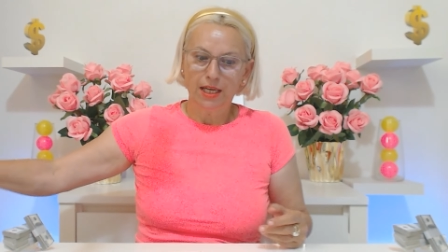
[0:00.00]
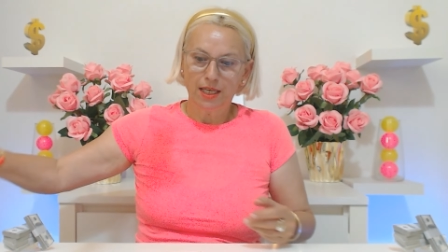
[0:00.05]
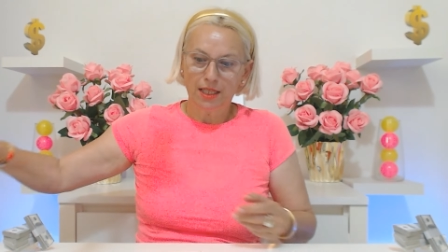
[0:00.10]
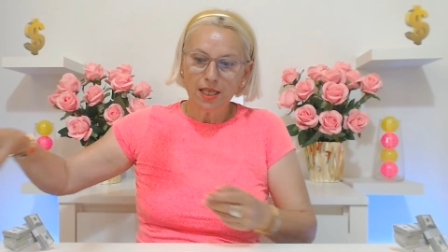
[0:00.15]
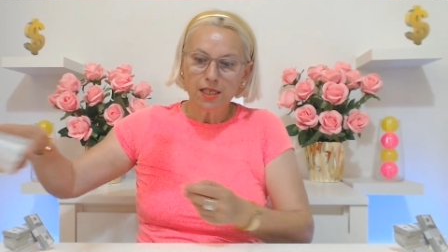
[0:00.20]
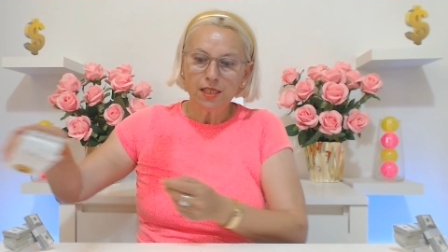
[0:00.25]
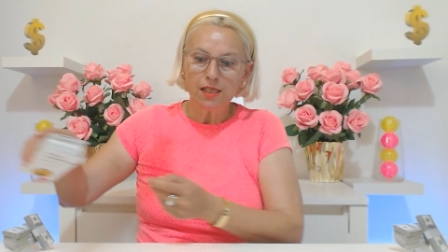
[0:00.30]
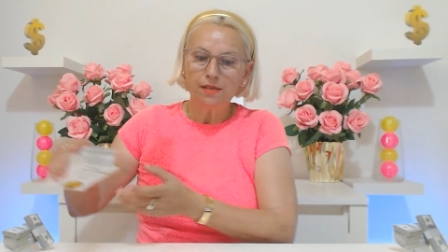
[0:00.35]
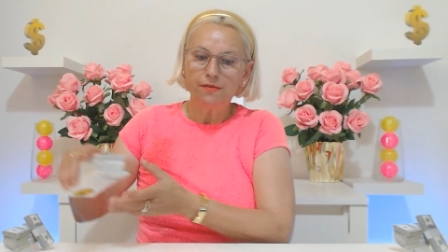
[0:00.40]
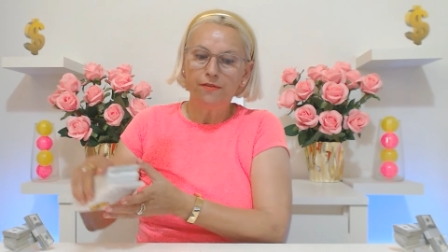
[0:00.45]

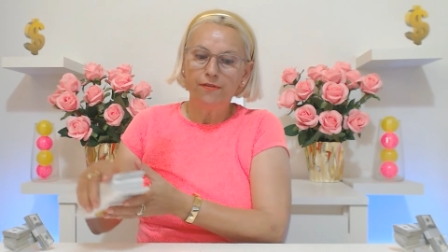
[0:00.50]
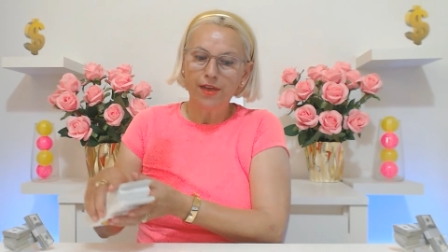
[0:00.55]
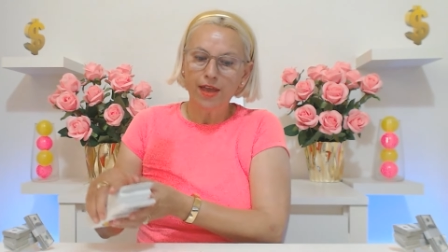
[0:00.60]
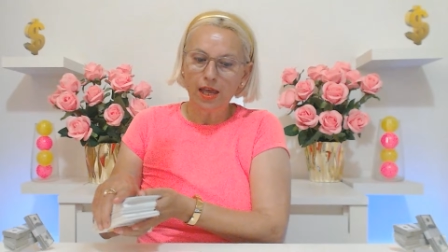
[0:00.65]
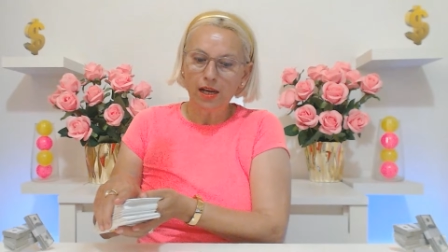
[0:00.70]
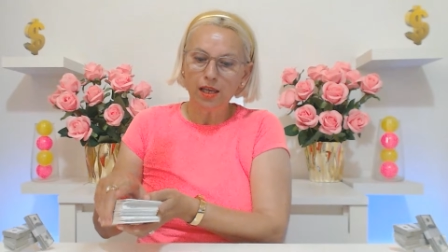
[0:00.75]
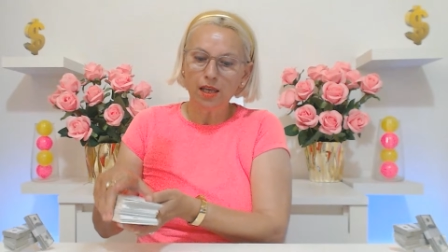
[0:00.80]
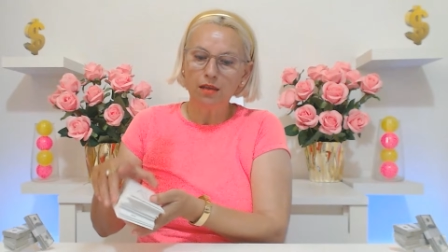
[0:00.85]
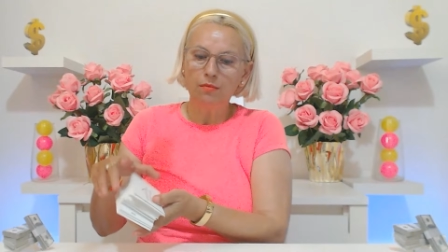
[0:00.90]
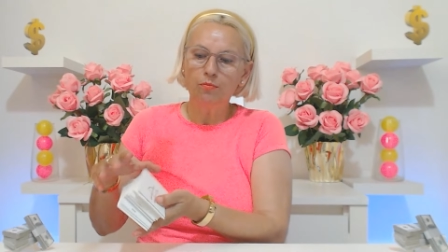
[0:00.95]
this is
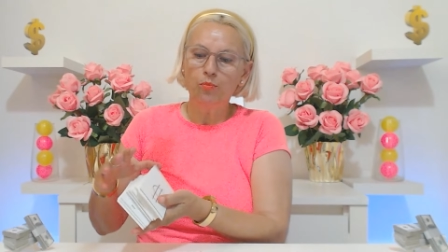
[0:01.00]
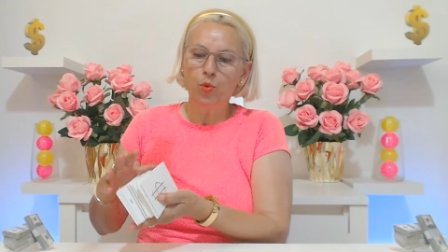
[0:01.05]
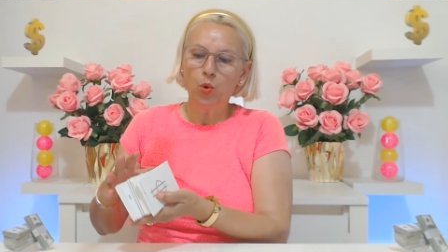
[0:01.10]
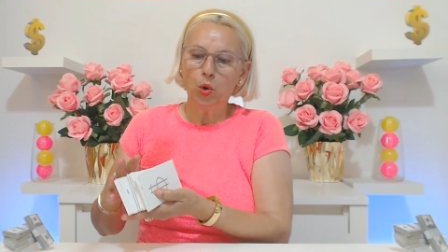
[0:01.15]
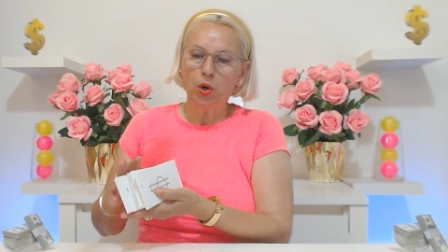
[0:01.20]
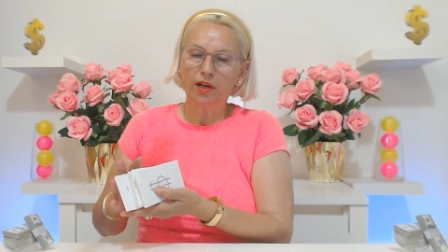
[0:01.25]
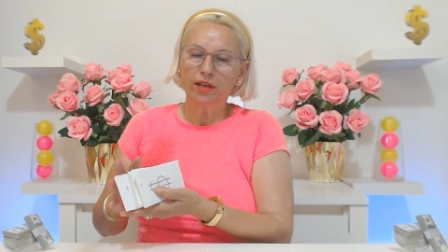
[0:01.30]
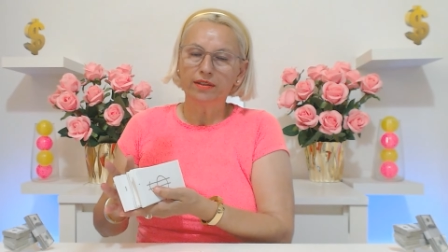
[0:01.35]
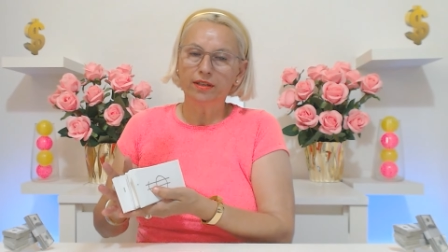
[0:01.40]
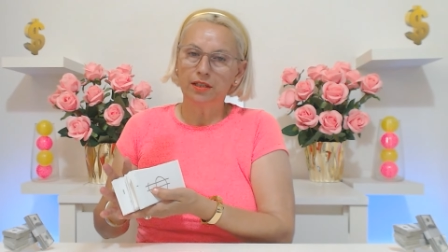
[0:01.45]
very
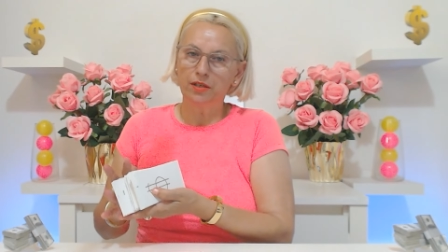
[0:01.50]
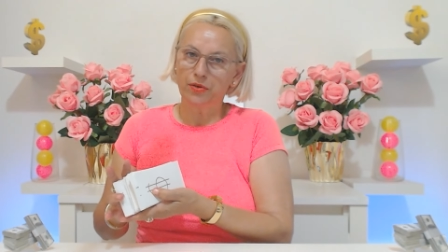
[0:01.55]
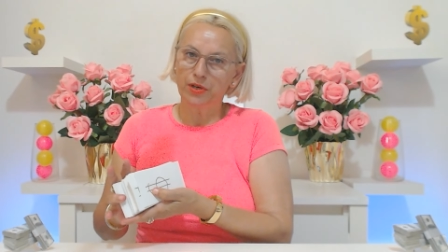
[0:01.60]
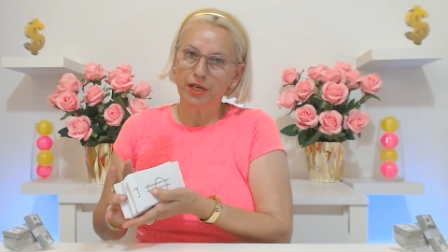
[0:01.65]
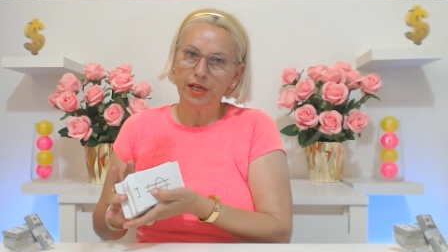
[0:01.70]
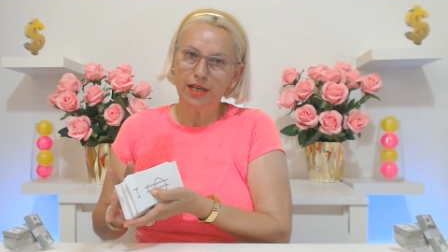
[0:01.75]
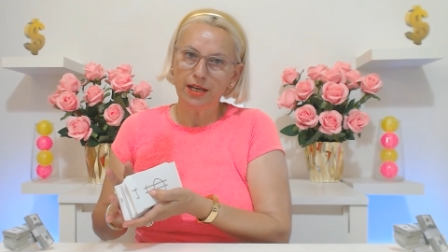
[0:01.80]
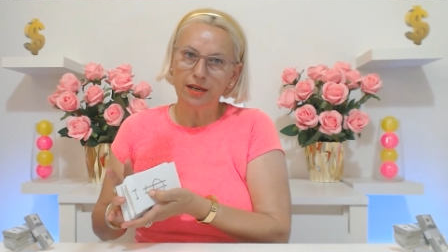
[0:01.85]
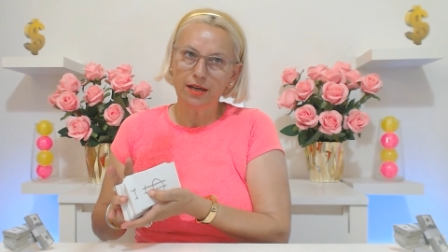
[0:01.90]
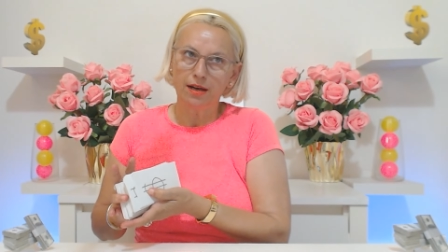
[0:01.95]
important
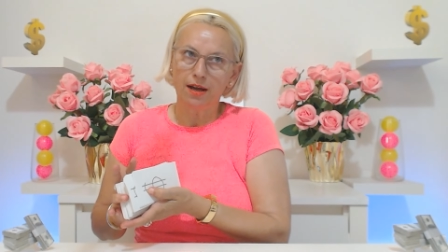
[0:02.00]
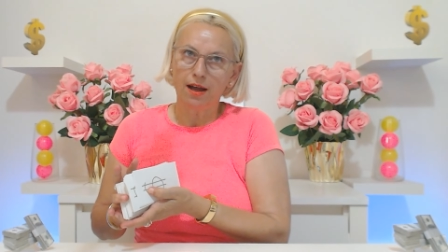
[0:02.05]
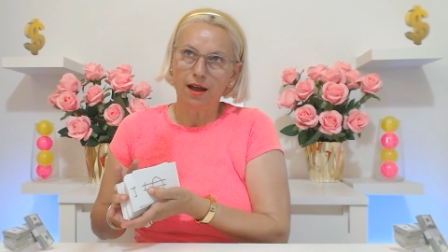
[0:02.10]
reading.